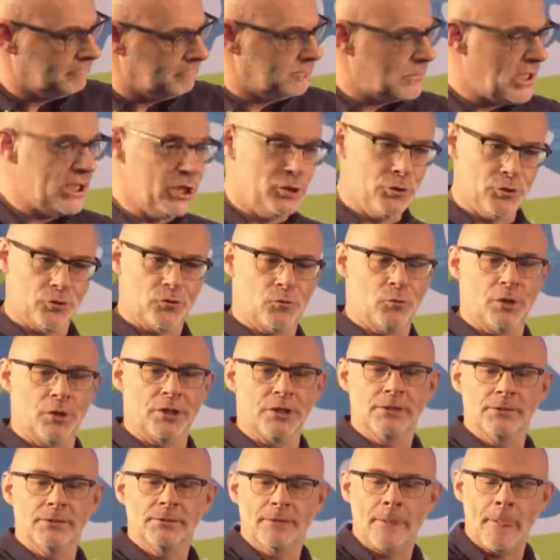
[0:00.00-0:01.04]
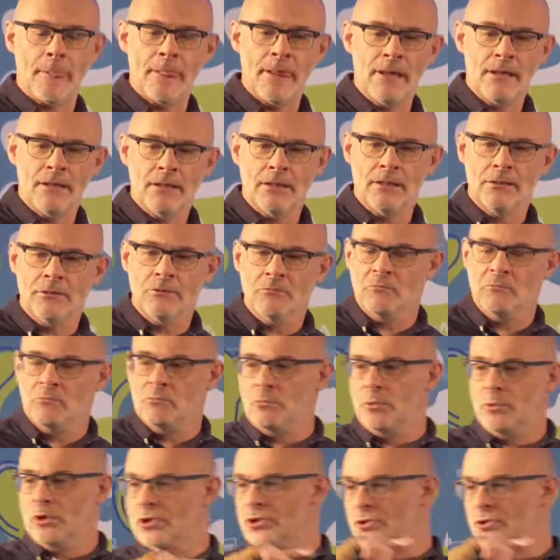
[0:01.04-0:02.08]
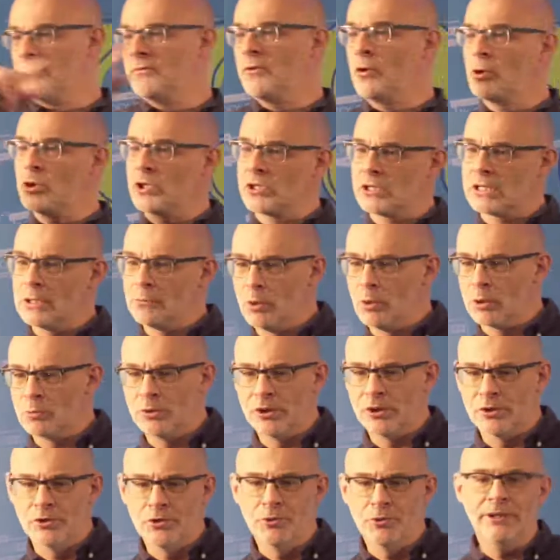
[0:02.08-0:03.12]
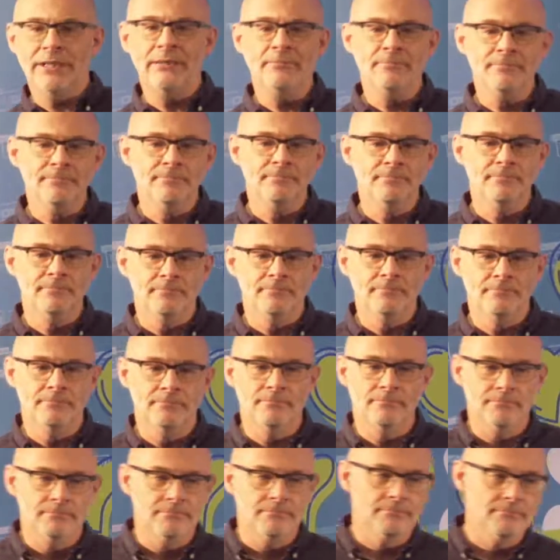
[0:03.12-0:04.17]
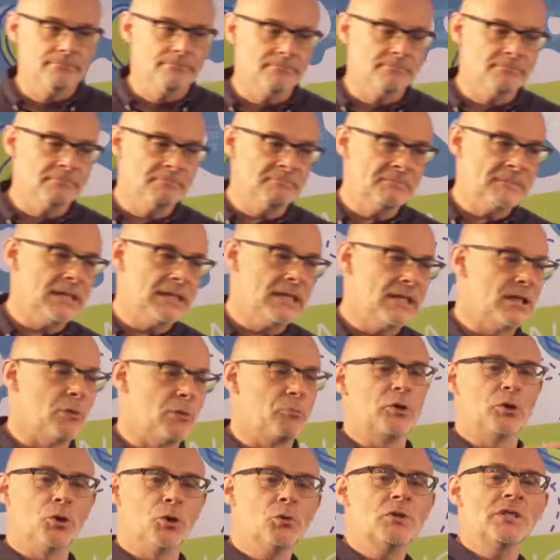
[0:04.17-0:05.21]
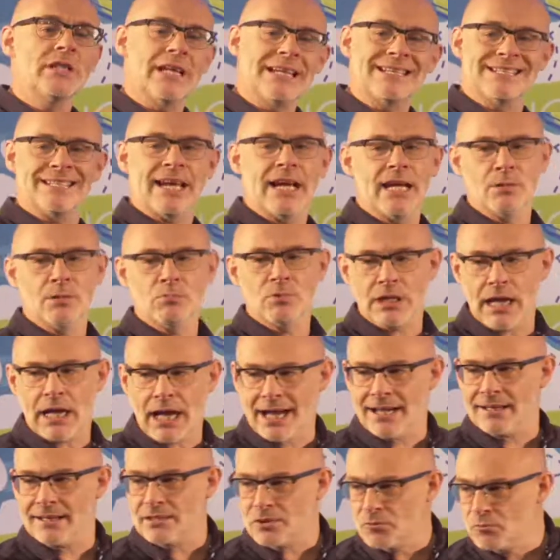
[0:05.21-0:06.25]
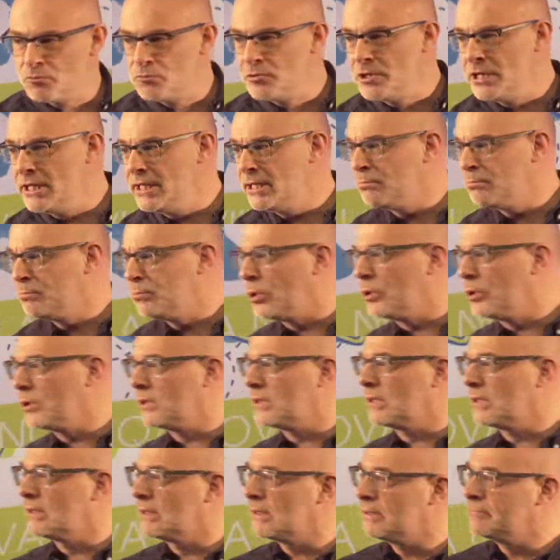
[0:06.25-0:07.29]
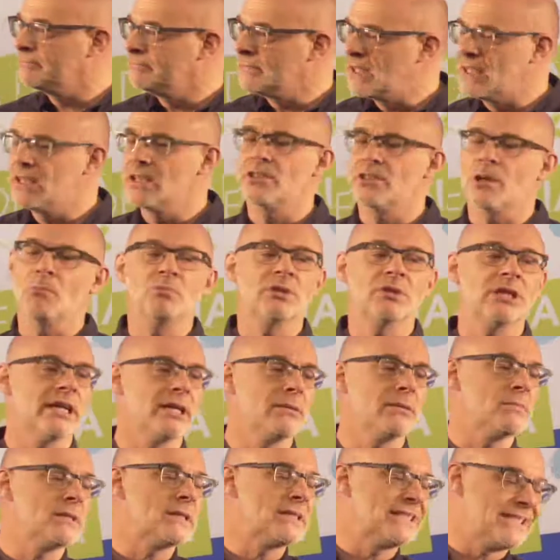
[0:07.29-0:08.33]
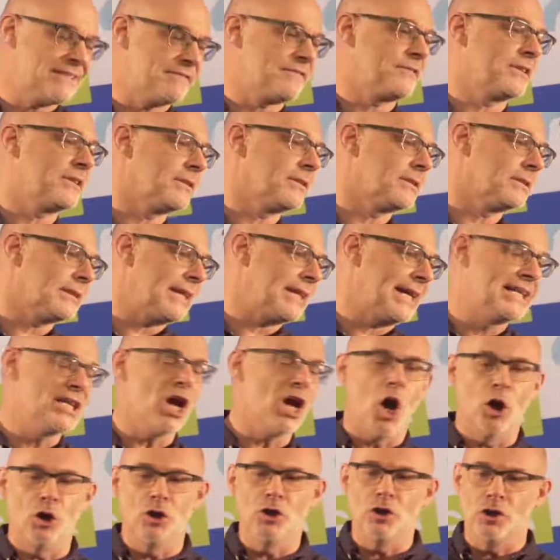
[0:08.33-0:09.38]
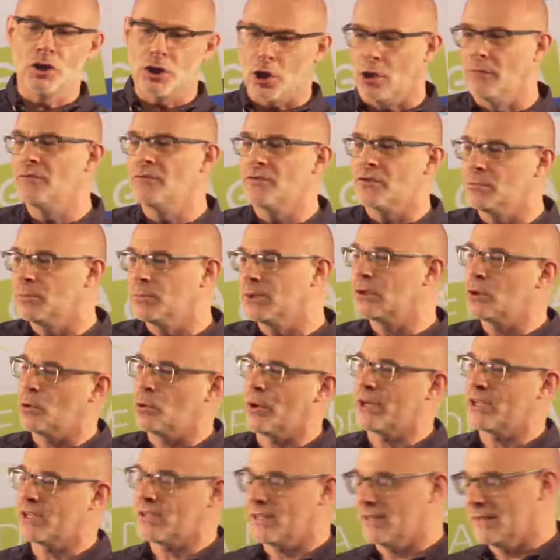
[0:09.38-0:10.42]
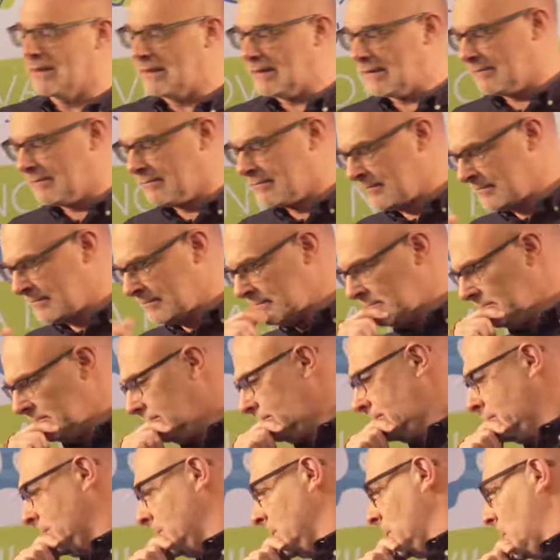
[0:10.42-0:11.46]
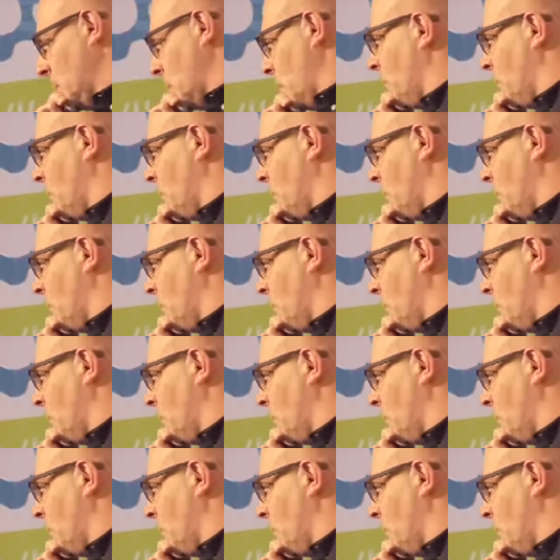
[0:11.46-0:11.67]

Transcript: in youth work. We're so focused on what we are doing that we don't take time to ask really important, sometimes difficult and uncomfortable questions. So